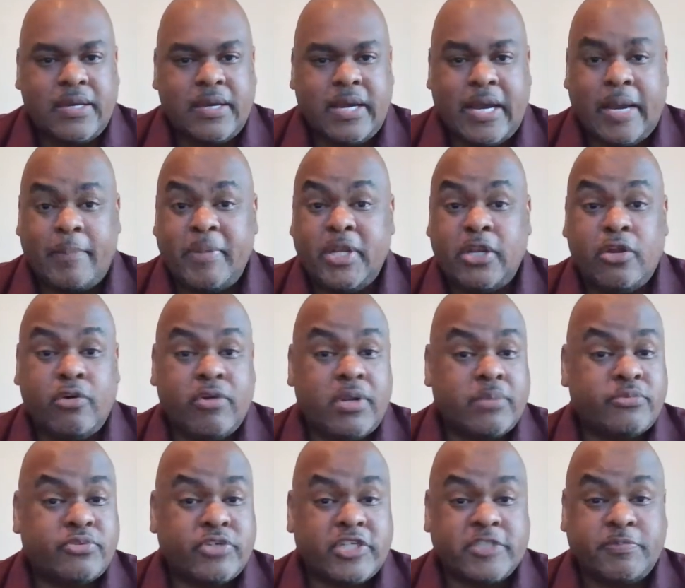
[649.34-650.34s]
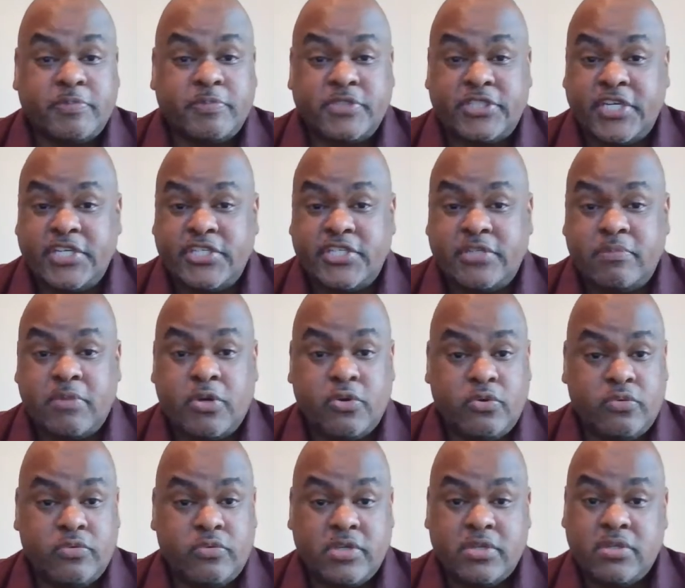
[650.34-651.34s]
I'm in load up transportation
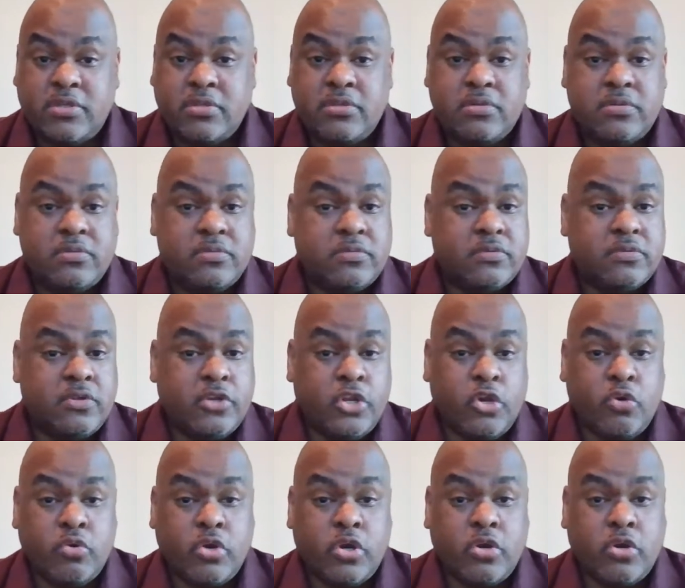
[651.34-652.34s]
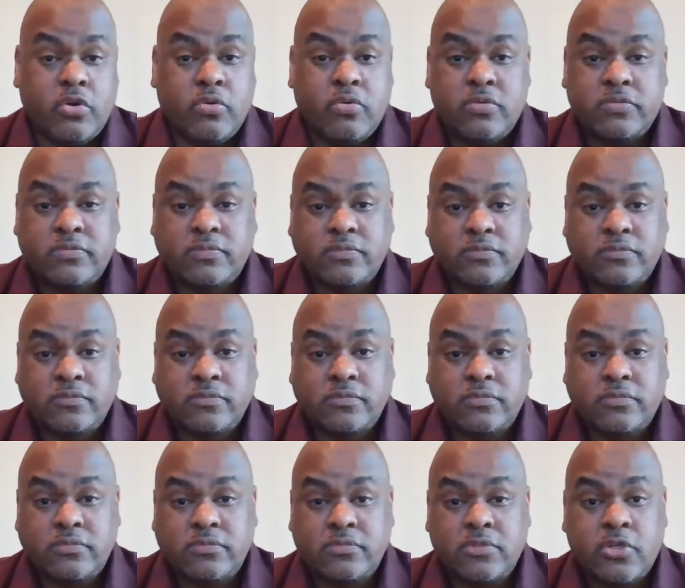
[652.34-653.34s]
mode. Logo,
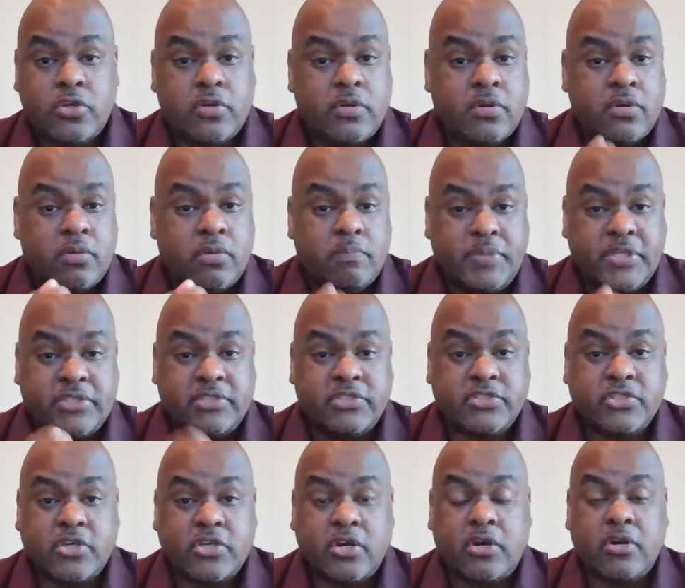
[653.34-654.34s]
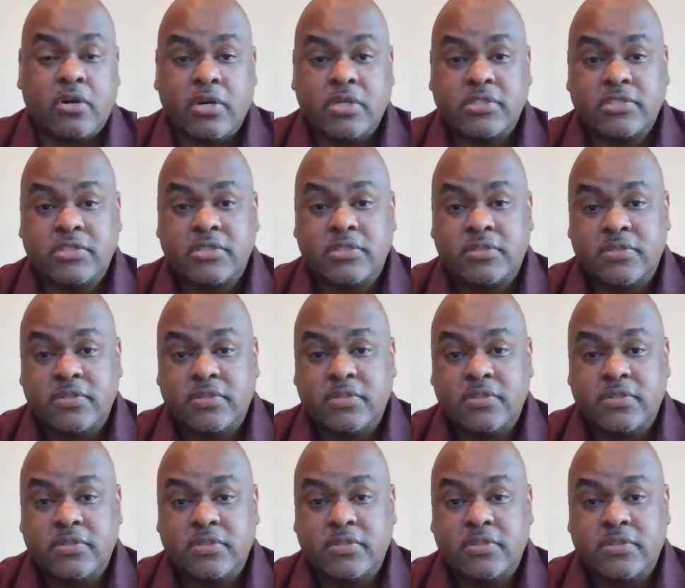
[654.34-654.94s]
business cards,